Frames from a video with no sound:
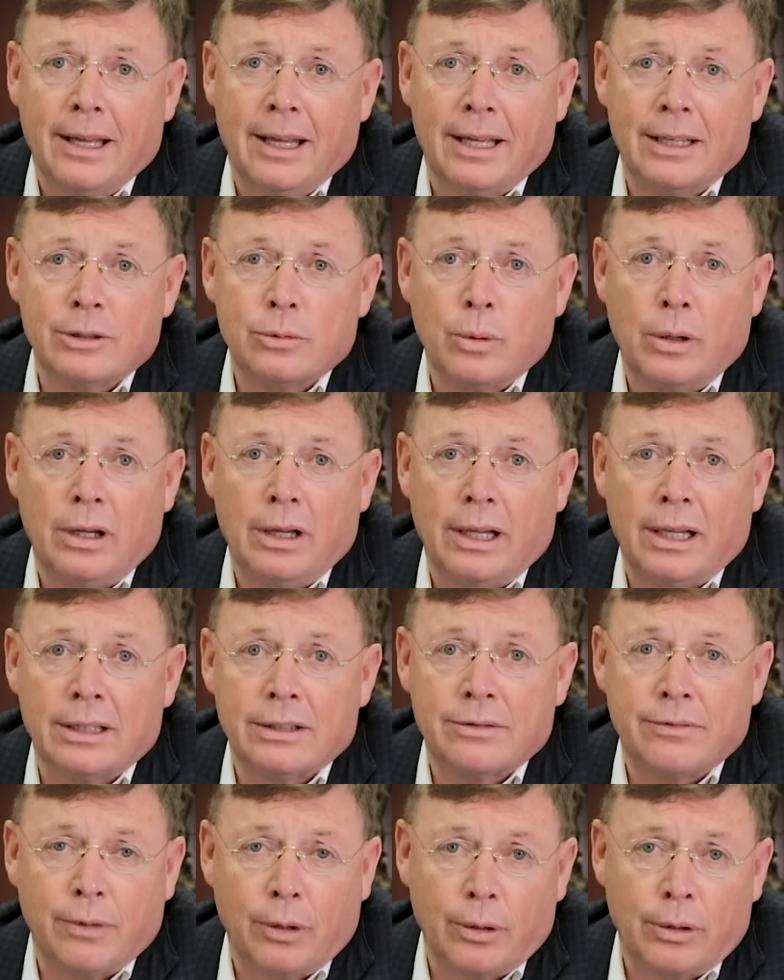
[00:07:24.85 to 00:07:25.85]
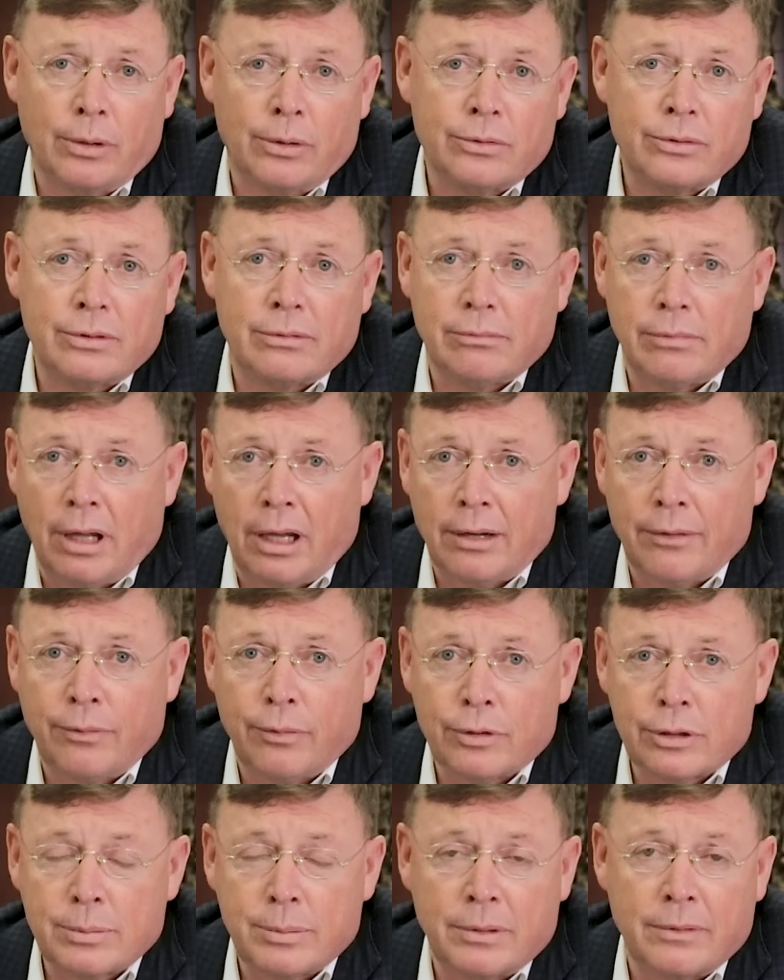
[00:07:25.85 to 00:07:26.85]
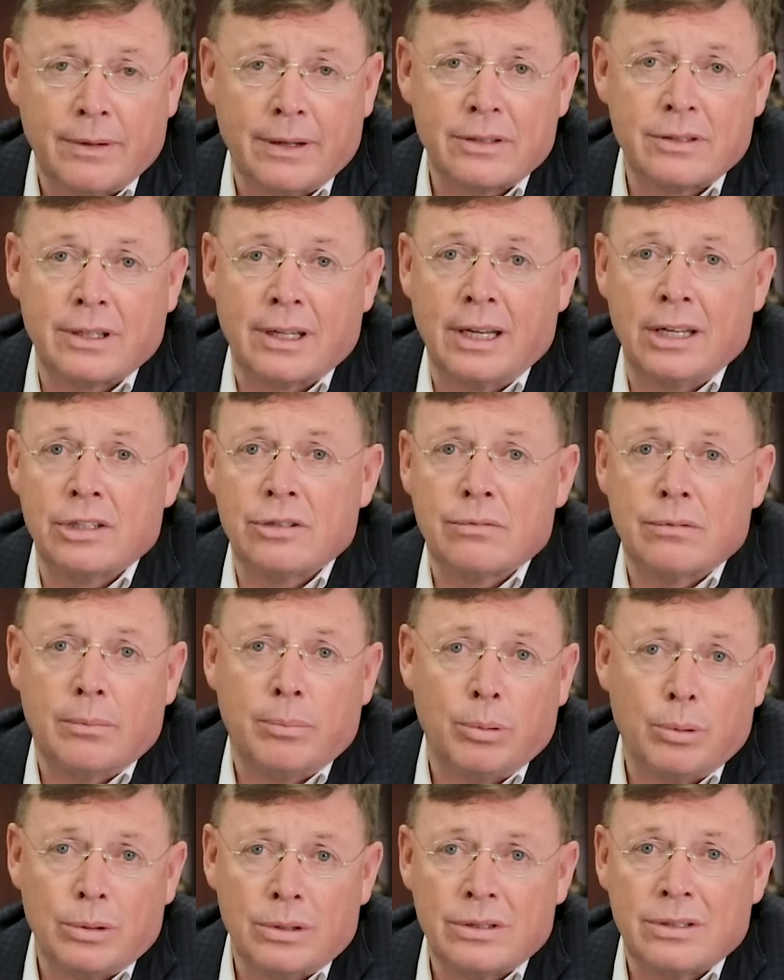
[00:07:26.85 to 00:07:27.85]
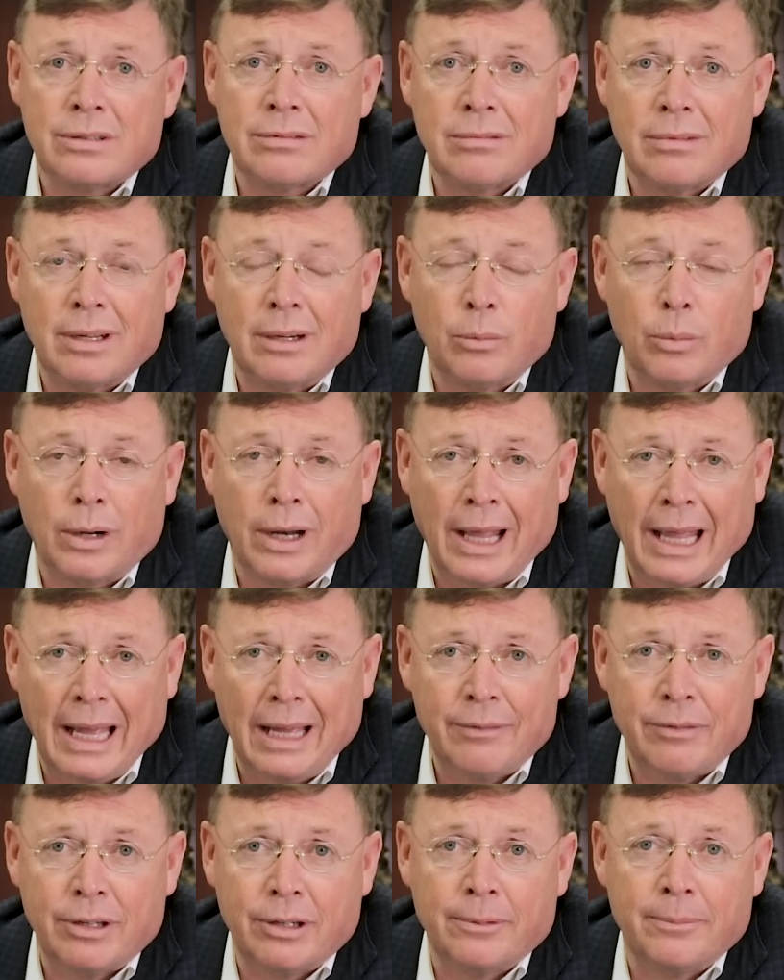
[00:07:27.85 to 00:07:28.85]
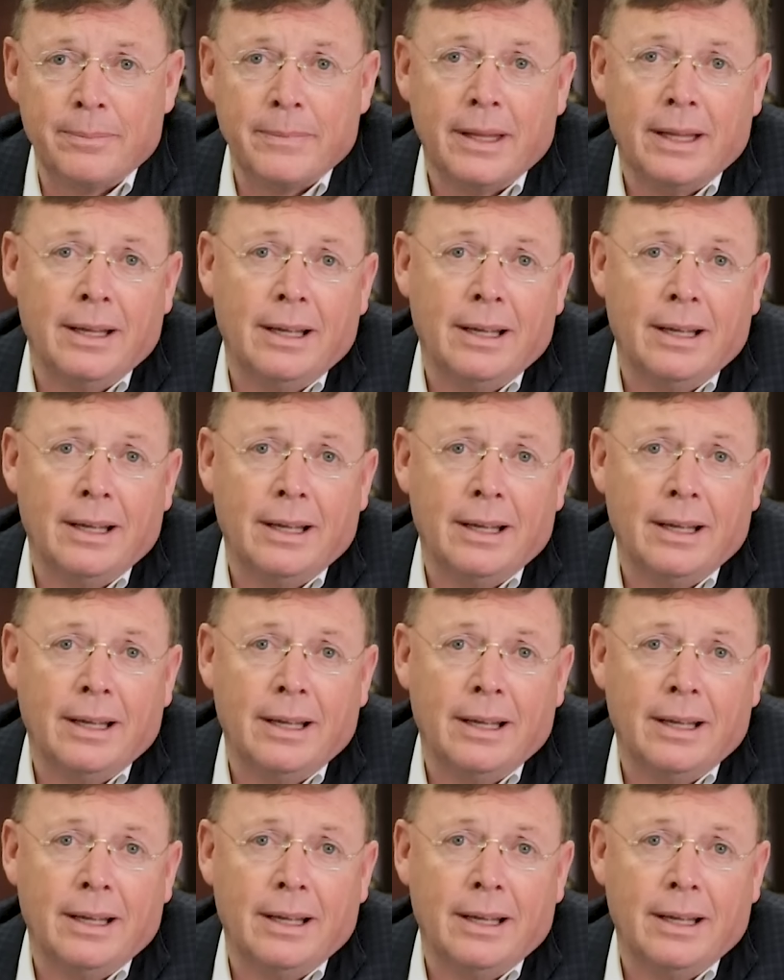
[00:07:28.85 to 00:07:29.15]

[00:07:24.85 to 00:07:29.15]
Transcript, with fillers: as well as photos, law enforcement investigation reports, and what have you.